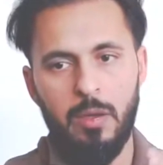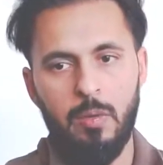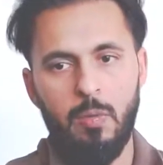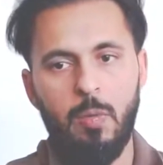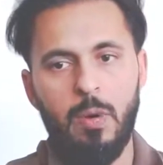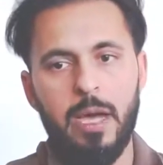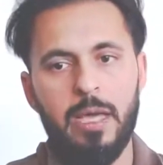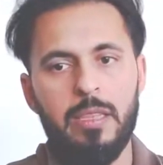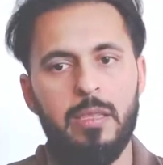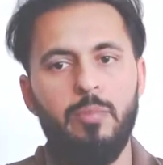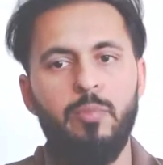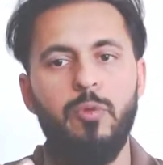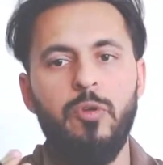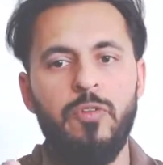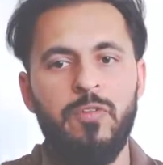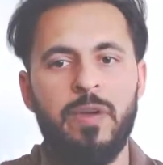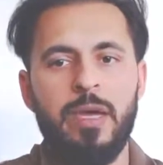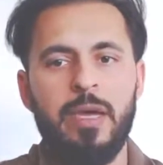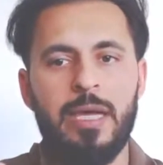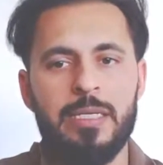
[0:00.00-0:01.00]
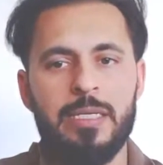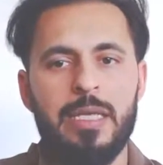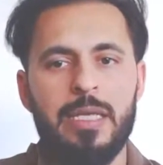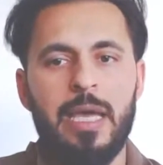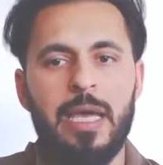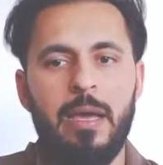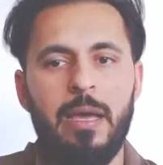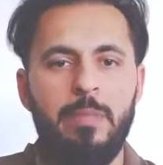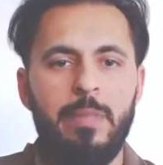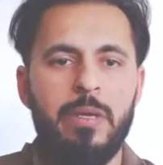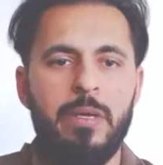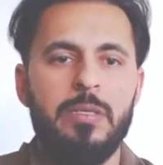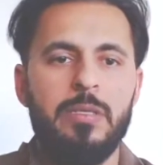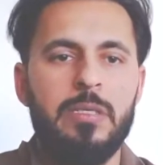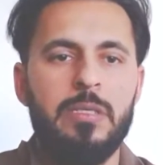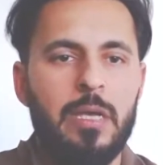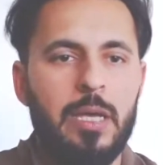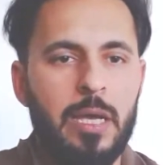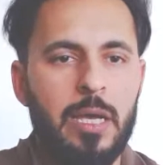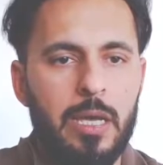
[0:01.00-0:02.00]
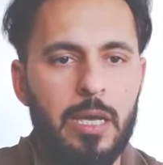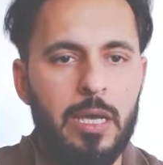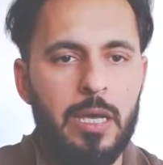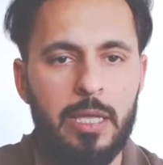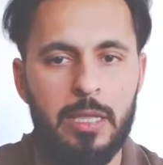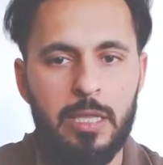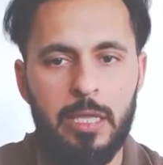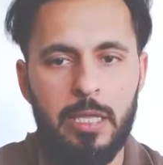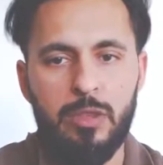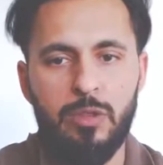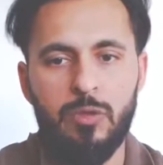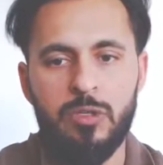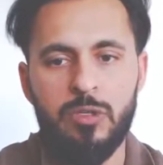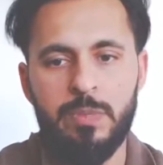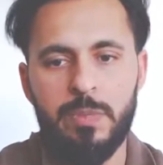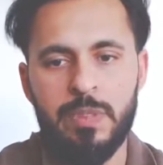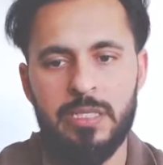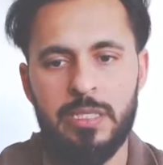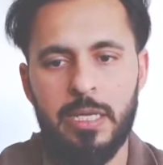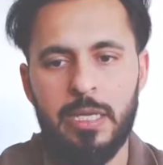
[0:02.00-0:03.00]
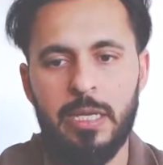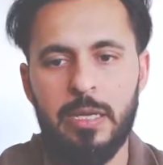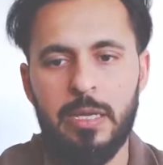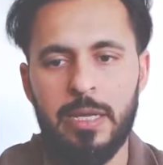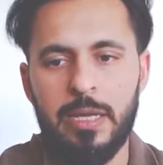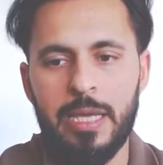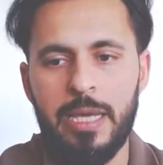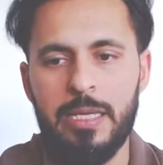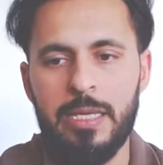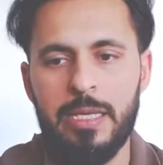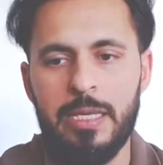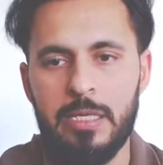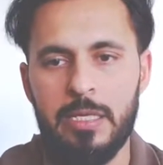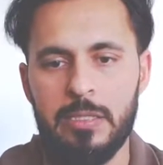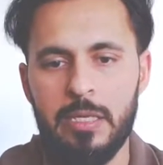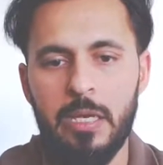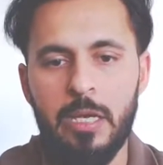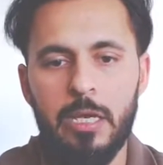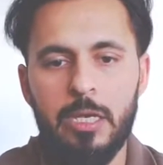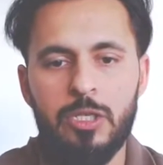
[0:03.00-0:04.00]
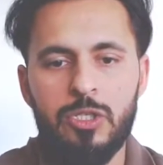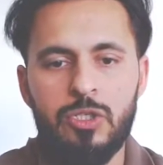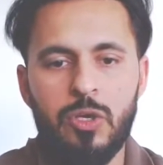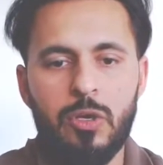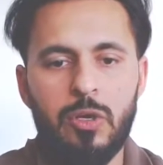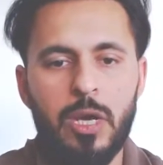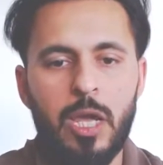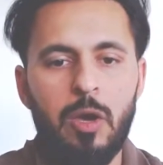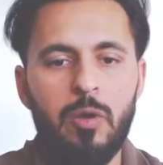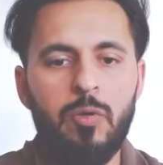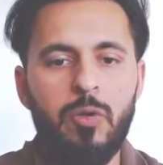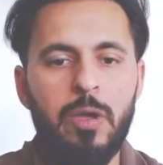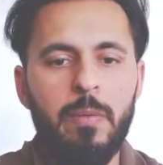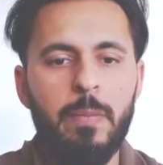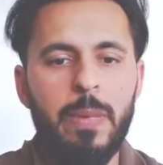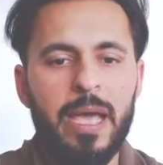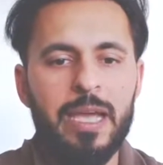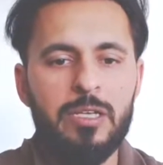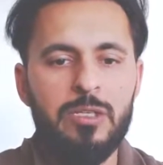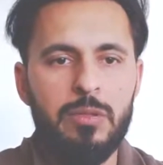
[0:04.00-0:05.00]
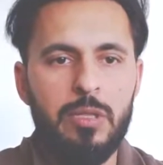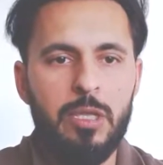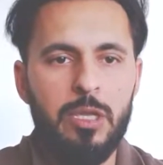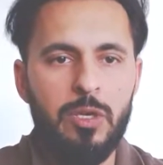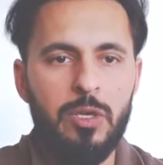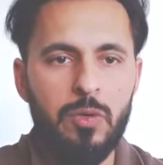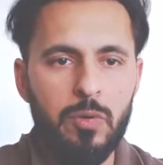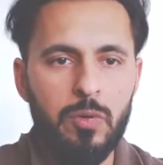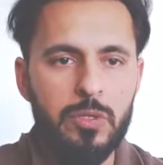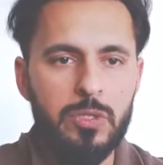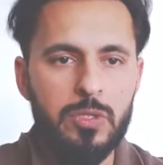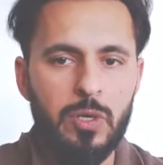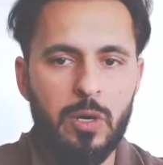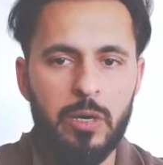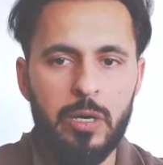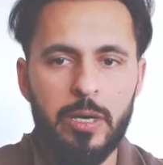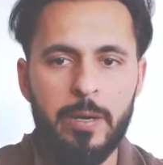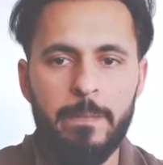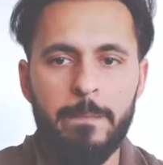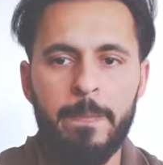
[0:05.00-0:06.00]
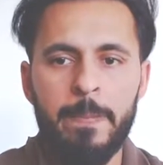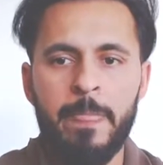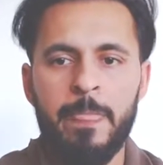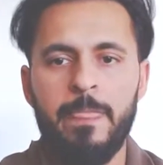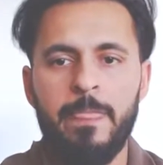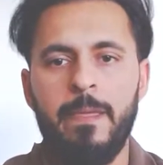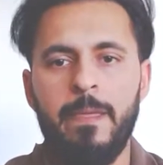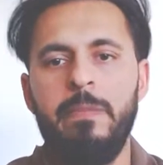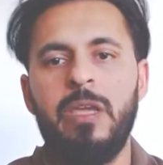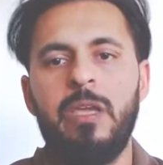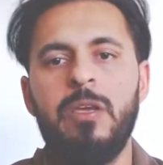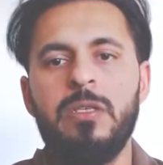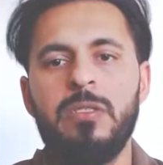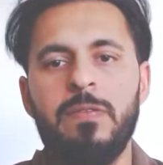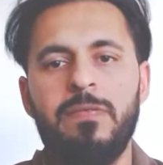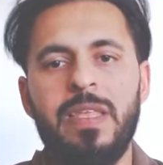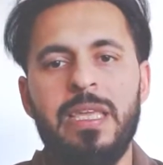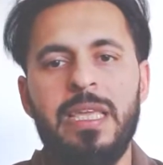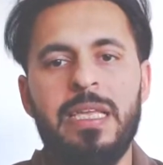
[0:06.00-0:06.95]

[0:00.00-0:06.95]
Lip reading: why the move has happened in those particular cases. So now going back to the euro dollar, because of the